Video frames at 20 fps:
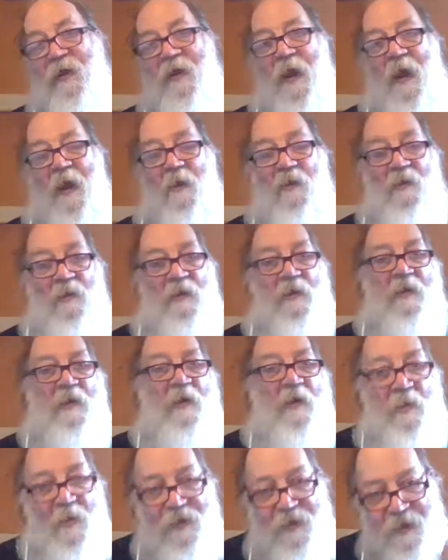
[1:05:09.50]
out,
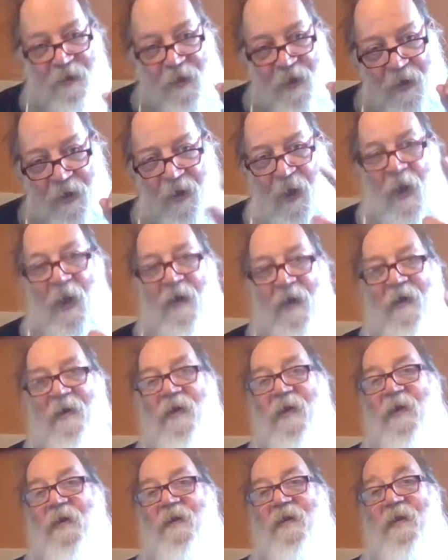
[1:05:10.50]
which it
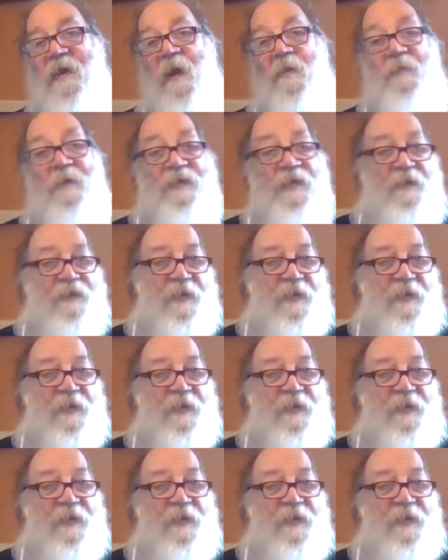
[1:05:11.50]
kind of kicked it out.